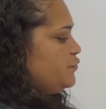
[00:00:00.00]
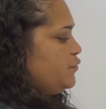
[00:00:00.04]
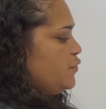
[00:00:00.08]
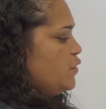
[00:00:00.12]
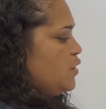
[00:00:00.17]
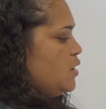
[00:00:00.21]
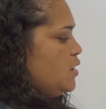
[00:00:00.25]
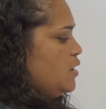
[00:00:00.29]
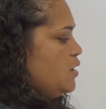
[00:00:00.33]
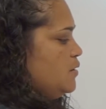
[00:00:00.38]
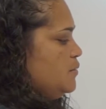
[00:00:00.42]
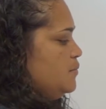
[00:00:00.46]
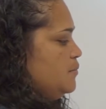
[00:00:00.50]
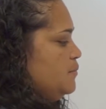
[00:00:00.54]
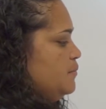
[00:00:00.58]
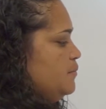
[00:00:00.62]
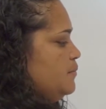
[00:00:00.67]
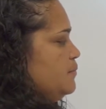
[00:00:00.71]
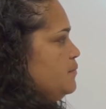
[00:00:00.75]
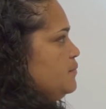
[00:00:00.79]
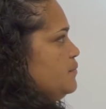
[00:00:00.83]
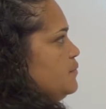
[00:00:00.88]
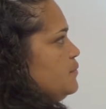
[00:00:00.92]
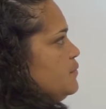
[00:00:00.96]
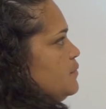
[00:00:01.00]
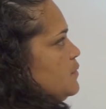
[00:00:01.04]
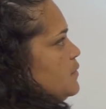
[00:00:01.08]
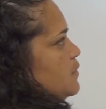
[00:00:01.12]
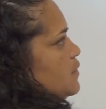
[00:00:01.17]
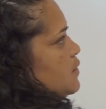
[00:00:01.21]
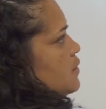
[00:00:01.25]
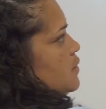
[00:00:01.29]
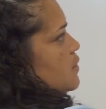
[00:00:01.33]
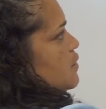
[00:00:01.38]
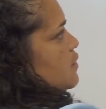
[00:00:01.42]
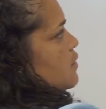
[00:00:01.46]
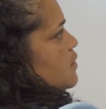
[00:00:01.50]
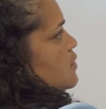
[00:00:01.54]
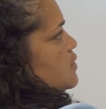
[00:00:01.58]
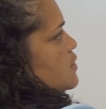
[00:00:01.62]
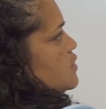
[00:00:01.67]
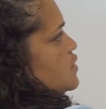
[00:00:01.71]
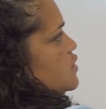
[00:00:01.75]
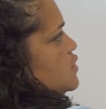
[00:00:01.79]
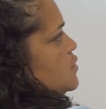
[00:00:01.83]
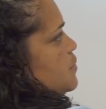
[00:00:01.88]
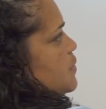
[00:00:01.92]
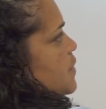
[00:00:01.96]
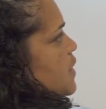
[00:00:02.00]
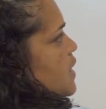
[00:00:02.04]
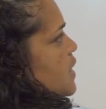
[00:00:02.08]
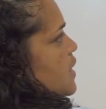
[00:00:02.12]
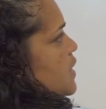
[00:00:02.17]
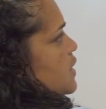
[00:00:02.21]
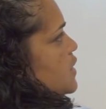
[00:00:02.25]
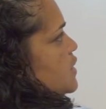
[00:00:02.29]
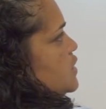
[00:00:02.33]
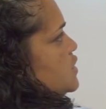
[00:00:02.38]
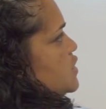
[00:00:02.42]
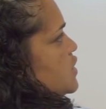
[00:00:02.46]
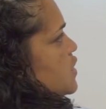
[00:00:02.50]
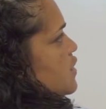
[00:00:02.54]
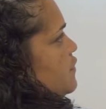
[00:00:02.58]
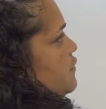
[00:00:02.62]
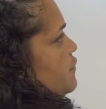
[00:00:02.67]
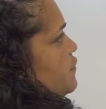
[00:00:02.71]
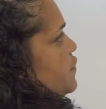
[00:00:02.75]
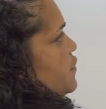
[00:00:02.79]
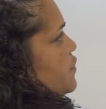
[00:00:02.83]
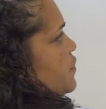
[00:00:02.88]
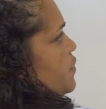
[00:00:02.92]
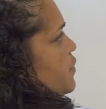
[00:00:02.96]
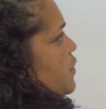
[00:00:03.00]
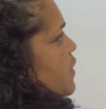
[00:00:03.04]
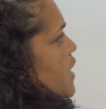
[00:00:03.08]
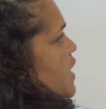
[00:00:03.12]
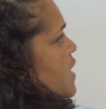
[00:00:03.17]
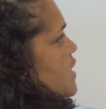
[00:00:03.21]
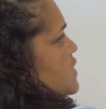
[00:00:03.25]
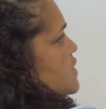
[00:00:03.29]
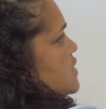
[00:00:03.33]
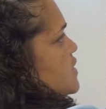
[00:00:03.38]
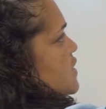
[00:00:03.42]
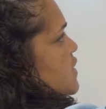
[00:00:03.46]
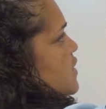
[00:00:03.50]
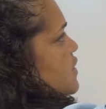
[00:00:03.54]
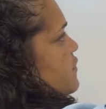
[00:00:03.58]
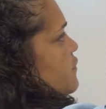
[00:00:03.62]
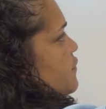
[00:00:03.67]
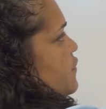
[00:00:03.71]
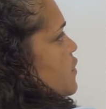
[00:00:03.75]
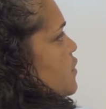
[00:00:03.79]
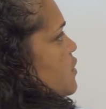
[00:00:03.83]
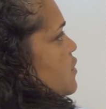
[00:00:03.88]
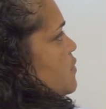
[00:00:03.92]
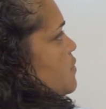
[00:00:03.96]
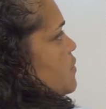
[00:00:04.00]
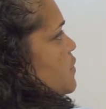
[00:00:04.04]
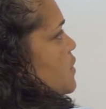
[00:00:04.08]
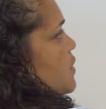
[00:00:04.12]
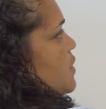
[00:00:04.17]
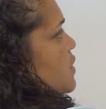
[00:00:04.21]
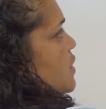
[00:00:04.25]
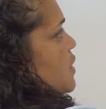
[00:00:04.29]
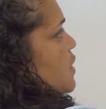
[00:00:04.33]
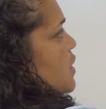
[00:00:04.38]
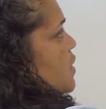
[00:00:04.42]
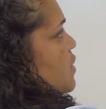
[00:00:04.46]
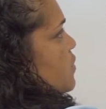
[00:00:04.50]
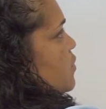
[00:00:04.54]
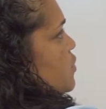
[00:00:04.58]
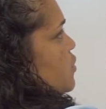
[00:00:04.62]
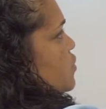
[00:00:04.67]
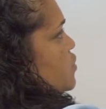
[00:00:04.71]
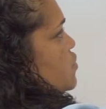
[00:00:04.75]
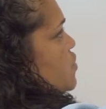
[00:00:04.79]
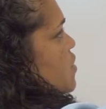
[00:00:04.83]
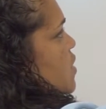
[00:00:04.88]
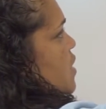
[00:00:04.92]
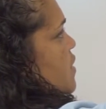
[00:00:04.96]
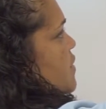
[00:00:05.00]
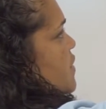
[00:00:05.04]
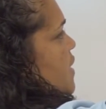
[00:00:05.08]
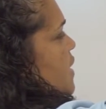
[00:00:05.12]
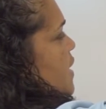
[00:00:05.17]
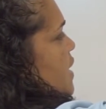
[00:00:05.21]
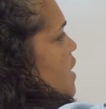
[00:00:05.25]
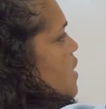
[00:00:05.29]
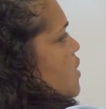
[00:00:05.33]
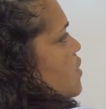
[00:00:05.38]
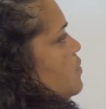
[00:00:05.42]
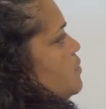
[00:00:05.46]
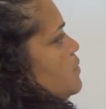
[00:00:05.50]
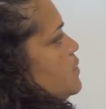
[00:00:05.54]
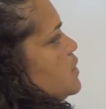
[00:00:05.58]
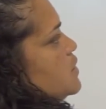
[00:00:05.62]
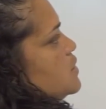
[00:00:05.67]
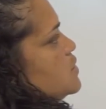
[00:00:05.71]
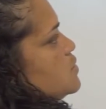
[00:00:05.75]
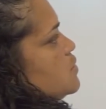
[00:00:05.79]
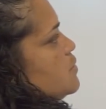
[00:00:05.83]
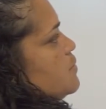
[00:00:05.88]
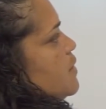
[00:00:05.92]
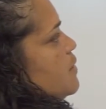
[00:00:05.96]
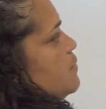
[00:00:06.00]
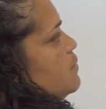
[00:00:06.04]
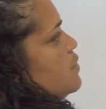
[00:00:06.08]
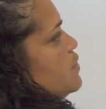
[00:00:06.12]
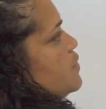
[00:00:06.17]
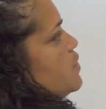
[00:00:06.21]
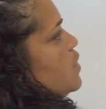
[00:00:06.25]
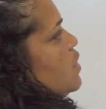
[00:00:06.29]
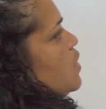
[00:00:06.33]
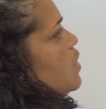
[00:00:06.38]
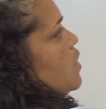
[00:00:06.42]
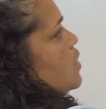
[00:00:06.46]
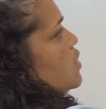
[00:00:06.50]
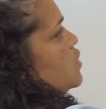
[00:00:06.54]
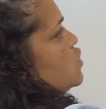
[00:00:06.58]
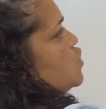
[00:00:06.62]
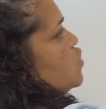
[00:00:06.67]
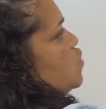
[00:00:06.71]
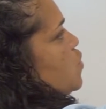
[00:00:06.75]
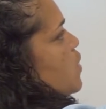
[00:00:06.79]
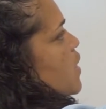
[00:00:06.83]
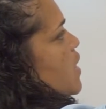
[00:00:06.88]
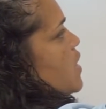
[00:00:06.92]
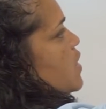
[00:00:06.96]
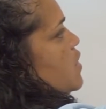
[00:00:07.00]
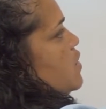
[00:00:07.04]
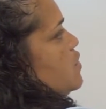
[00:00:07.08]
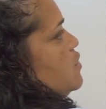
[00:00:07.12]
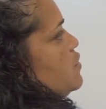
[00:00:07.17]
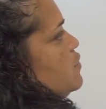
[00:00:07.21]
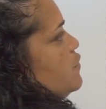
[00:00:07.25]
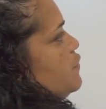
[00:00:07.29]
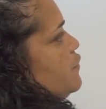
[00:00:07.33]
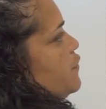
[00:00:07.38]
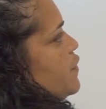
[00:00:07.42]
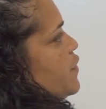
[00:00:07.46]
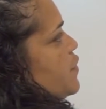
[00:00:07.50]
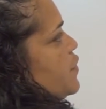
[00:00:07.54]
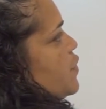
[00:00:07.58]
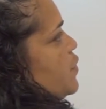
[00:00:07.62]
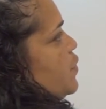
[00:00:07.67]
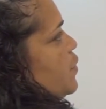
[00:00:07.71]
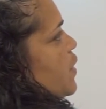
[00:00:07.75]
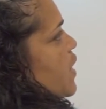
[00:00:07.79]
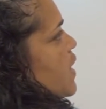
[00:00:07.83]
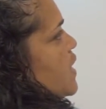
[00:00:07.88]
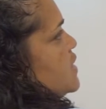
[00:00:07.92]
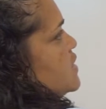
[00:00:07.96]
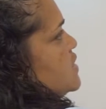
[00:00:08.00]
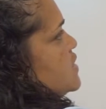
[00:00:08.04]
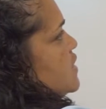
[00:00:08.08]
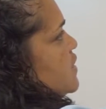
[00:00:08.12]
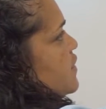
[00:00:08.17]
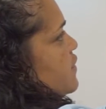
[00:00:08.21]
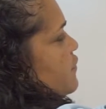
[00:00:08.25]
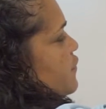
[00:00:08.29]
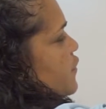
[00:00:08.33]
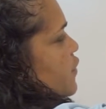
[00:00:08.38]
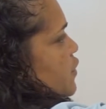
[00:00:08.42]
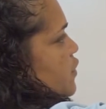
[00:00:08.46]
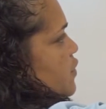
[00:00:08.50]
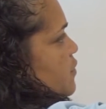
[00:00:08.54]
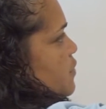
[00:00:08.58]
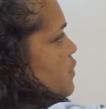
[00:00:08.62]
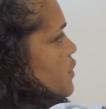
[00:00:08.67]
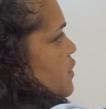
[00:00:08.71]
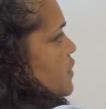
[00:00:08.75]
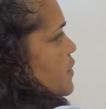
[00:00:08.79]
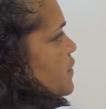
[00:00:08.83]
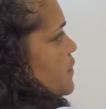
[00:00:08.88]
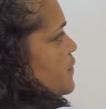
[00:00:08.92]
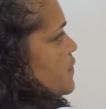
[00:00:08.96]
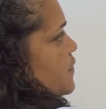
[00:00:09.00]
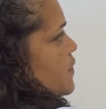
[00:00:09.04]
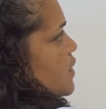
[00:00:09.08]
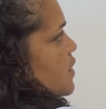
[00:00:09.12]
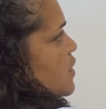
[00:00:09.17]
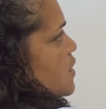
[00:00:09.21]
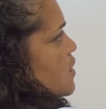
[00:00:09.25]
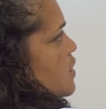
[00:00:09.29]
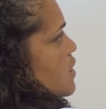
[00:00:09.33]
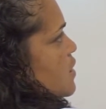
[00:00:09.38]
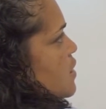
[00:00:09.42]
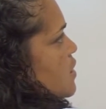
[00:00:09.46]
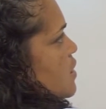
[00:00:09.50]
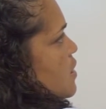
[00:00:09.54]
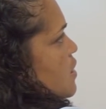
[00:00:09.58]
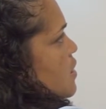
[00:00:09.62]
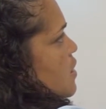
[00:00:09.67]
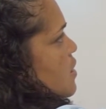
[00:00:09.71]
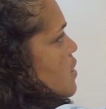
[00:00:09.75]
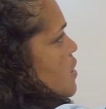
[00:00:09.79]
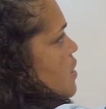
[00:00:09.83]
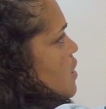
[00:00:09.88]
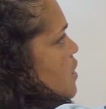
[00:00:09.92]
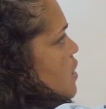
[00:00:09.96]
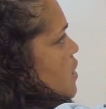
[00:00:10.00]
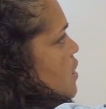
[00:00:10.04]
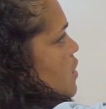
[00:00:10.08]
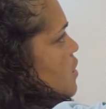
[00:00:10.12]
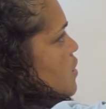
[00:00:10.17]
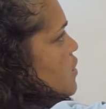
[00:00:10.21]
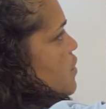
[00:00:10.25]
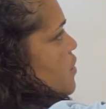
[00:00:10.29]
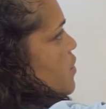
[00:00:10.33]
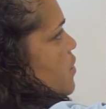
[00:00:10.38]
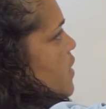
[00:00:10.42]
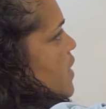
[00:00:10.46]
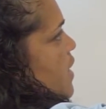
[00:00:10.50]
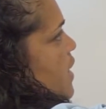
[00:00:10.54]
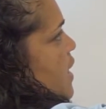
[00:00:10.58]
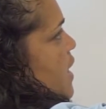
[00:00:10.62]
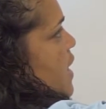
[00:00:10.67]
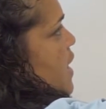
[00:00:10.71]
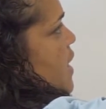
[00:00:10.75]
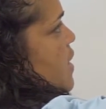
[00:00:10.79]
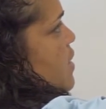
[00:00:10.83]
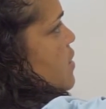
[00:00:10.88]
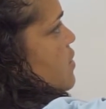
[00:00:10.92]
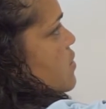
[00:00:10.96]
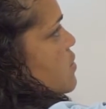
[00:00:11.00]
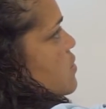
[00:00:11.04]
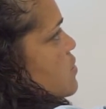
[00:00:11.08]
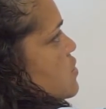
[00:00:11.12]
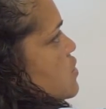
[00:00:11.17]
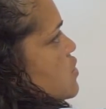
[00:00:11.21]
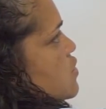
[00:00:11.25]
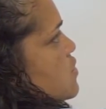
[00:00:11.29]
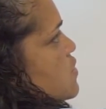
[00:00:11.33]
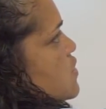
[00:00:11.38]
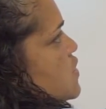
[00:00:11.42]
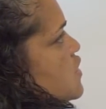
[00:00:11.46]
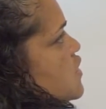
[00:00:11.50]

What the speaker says: from spines of thoracic vertebra, and we'll draw that out because remember there are 12 thoracic vertebra, all the way out to the